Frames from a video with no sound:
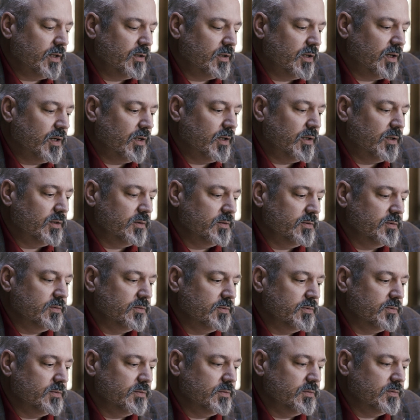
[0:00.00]
then
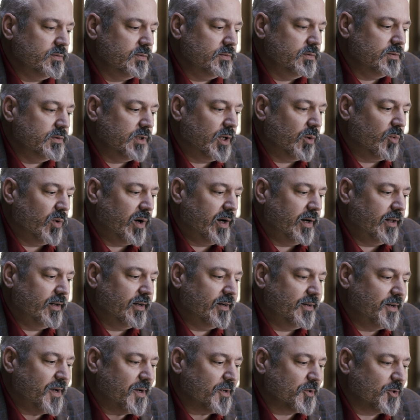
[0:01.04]
I ran
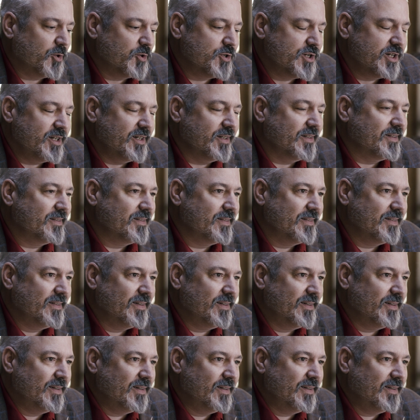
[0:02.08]
into Dr. G.
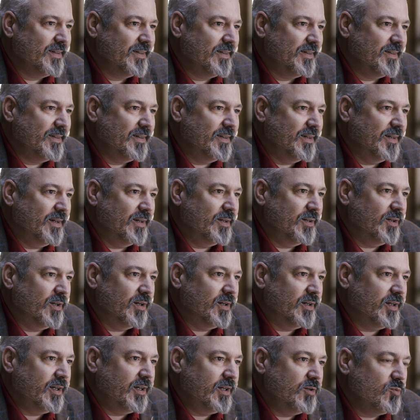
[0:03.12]

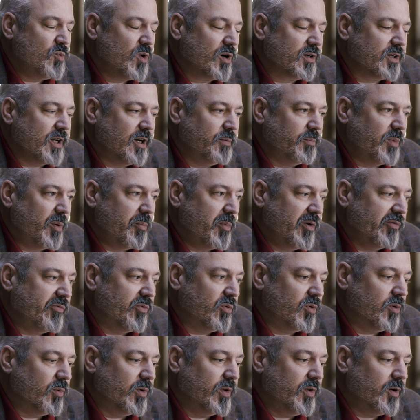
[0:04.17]
And he'd worked on me
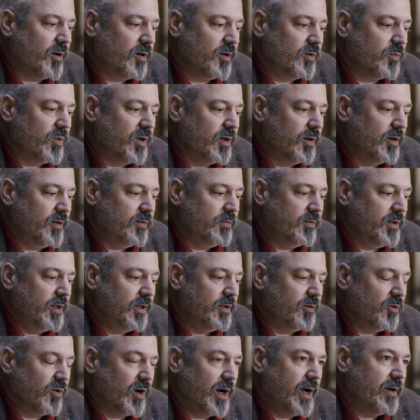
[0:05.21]
before with hardware
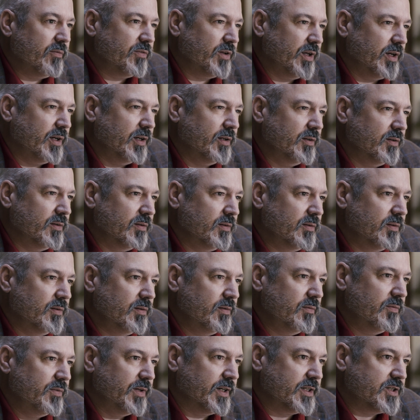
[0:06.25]
and grafting and
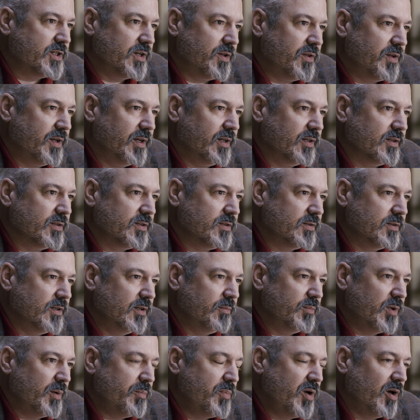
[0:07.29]
fixing things
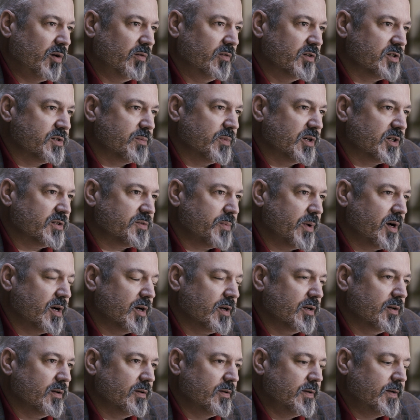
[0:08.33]
in my pelvis and my
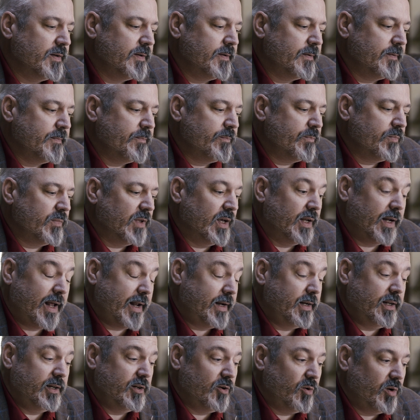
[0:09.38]
spine. And I
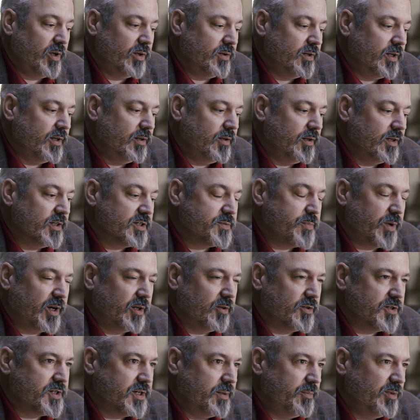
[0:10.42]
didn't know he did
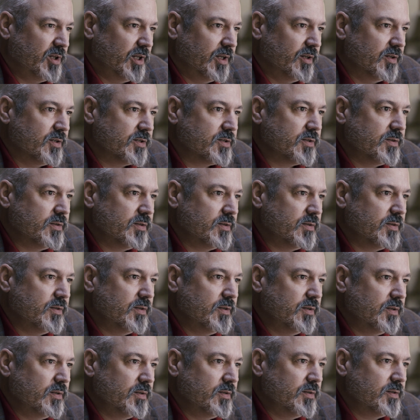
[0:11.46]
spinal stimulators.
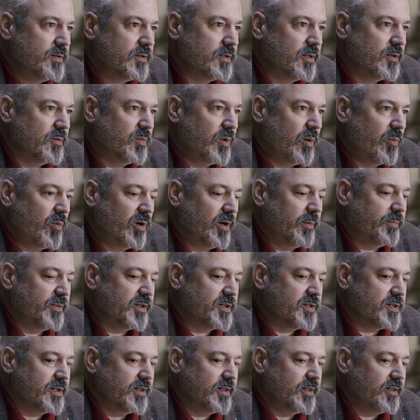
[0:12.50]
So we went up to see